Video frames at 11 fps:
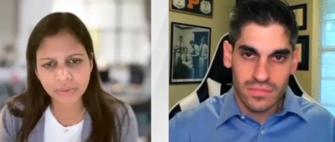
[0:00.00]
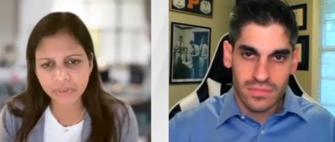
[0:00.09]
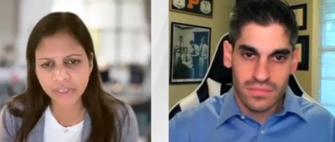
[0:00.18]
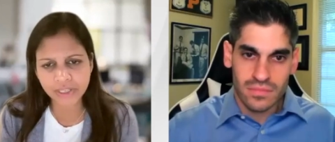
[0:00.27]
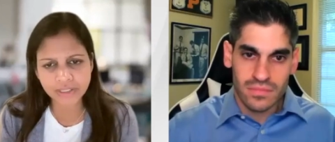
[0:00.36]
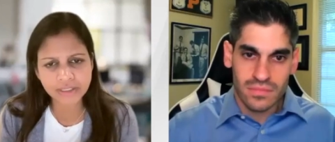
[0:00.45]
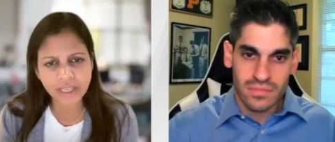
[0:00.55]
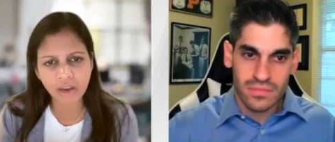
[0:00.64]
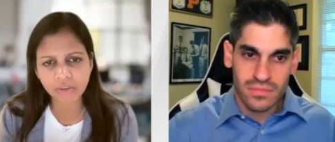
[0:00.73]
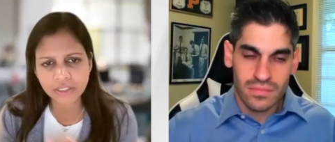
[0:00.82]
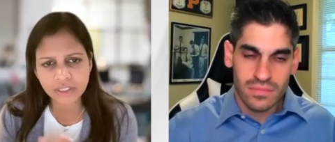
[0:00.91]
Speaker 1: curious,
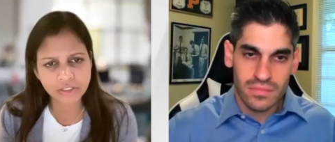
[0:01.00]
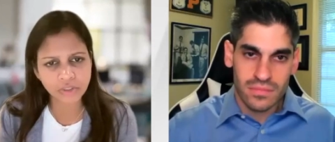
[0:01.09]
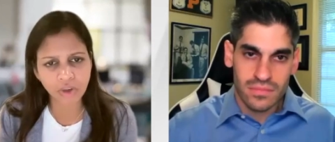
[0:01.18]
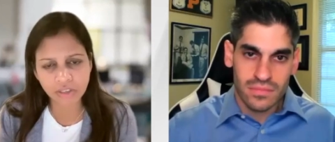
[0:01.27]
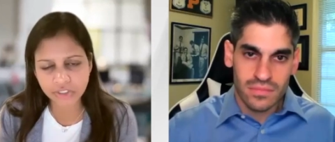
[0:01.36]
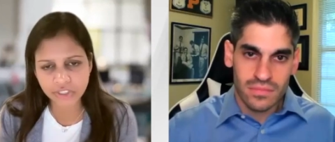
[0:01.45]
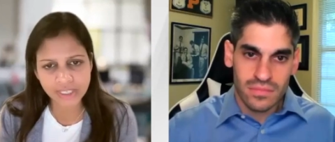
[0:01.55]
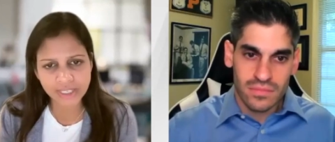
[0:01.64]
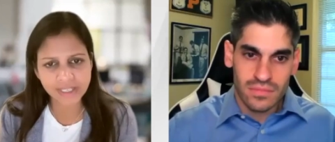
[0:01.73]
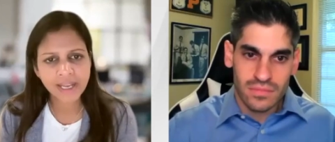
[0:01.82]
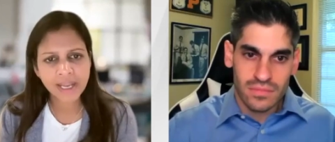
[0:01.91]
how does
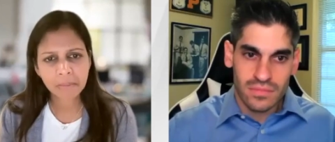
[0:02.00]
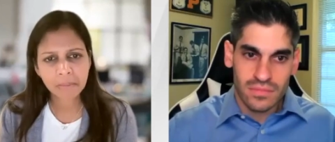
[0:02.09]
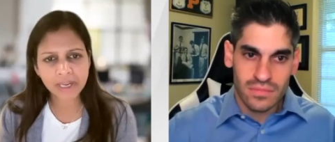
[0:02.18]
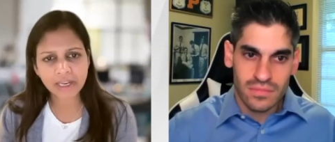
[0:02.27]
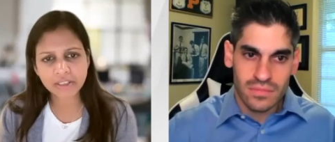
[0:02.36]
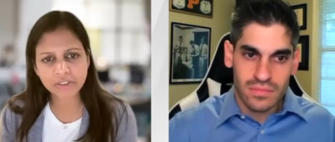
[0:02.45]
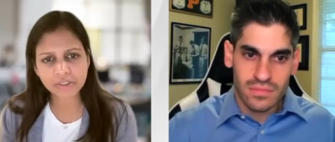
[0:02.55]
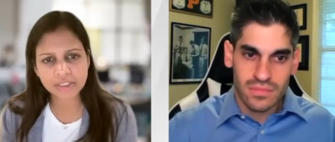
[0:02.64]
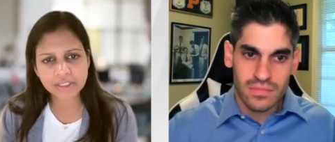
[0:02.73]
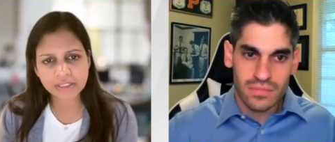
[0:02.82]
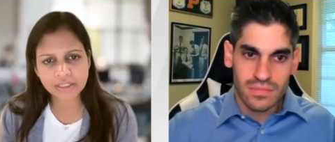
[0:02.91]
histology play into
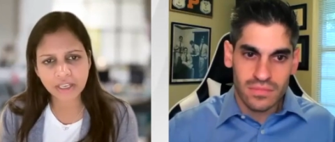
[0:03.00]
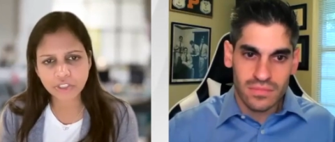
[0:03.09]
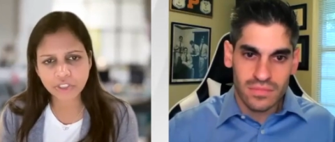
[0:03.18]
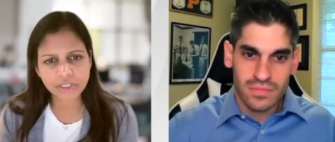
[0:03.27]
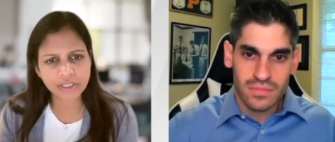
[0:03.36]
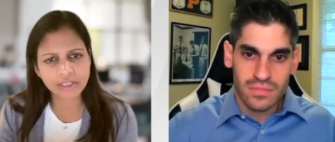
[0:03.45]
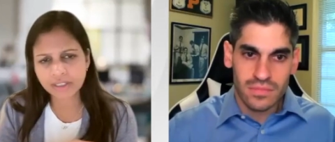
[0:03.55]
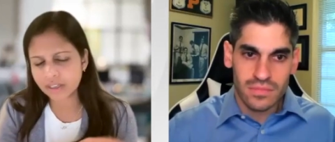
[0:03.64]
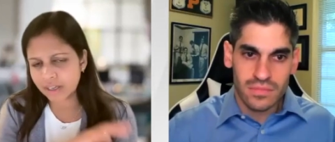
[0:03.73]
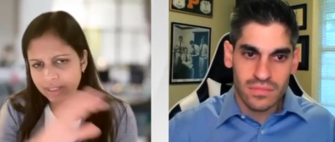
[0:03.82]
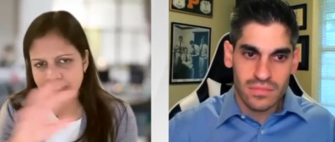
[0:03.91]
this discussion?
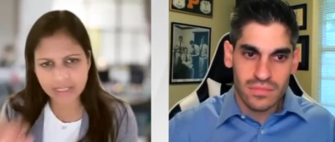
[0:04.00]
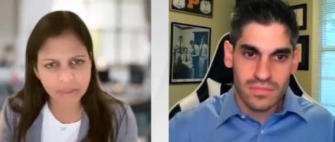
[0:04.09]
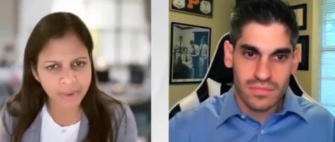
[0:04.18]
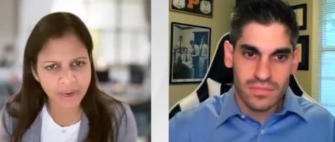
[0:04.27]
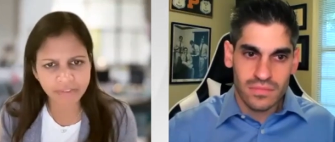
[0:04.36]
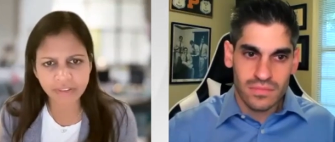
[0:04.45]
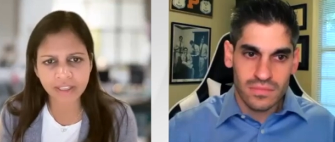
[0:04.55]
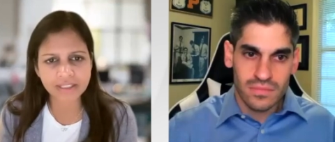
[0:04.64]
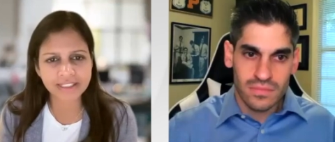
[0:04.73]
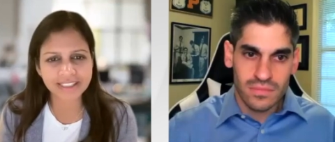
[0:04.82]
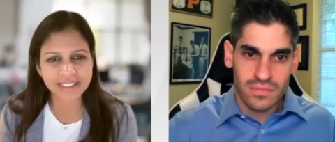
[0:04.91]
Let's keep
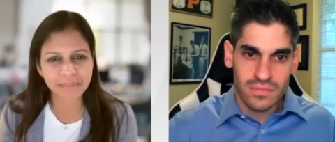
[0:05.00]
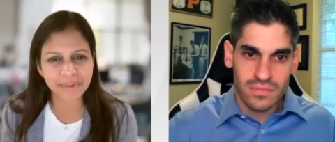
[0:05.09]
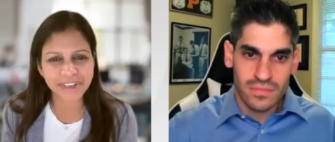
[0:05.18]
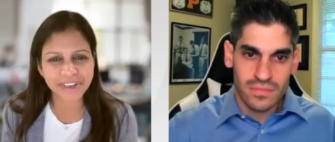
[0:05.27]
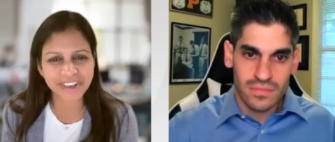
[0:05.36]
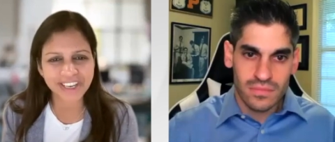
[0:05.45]
everything similar